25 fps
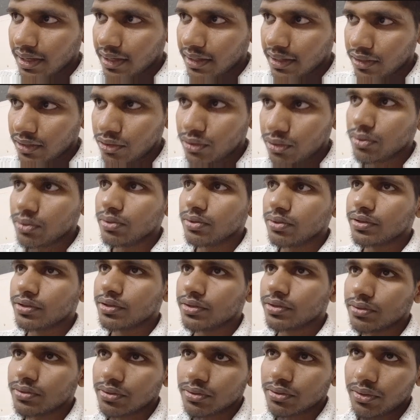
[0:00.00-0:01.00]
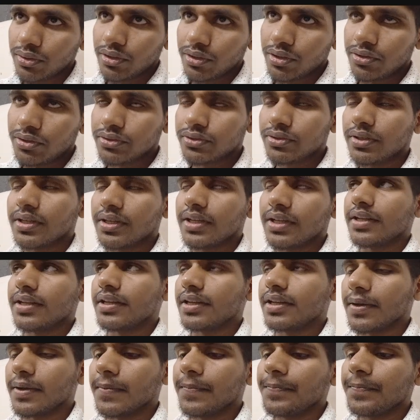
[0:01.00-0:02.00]
tools to use the
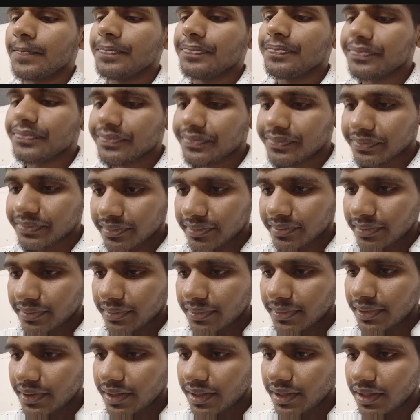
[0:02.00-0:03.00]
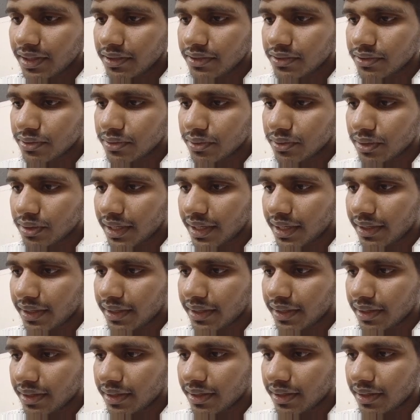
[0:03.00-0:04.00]
data. So like
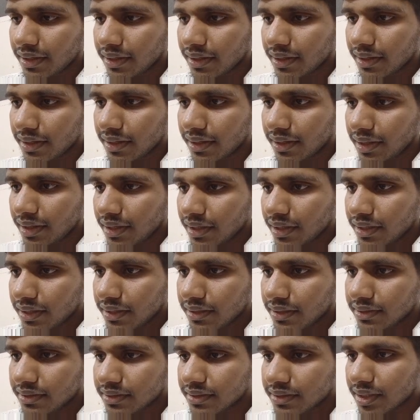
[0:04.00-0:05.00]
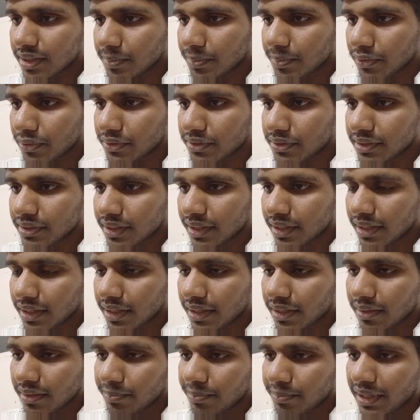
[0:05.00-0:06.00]
suppose
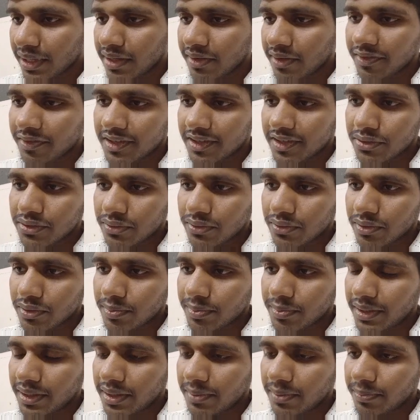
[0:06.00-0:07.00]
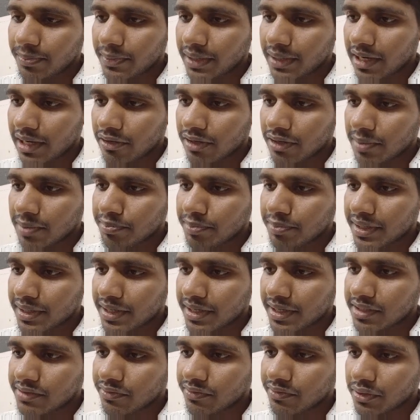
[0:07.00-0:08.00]
big fish could be calculate
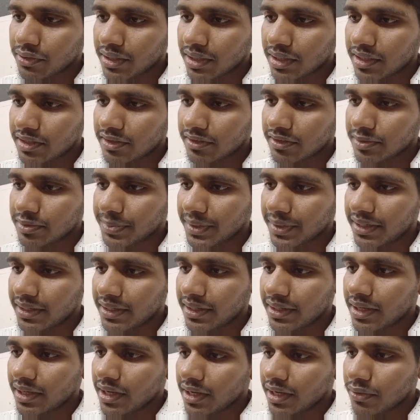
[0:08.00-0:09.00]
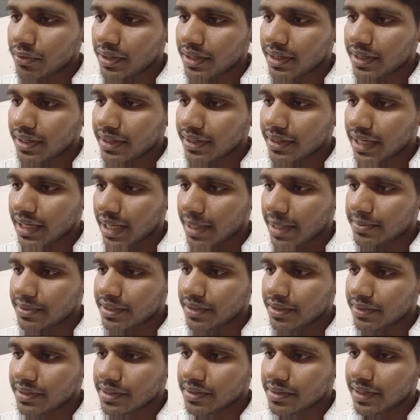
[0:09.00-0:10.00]
players 14 speed 20 times he
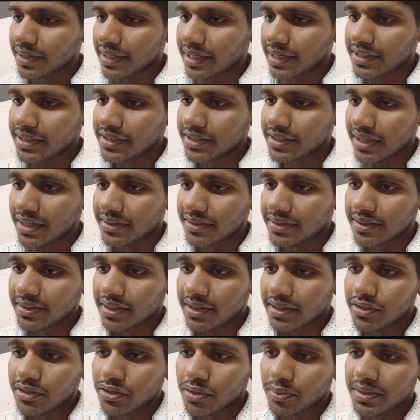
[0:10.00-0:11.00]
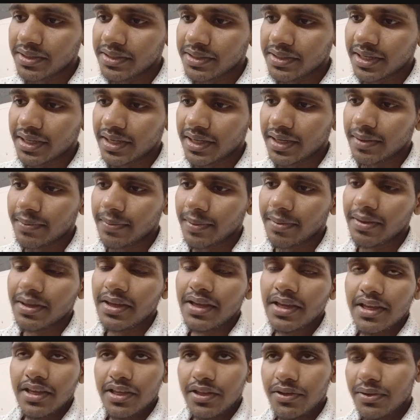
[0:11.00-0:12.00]
was creating chances and show me set.
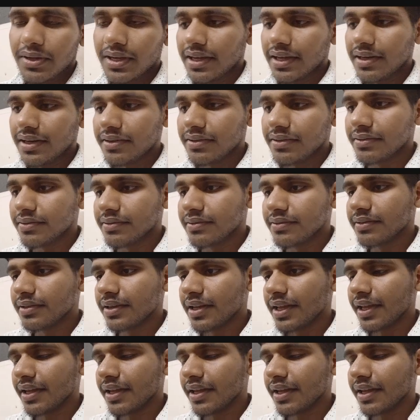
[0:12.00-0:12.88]
You can't like,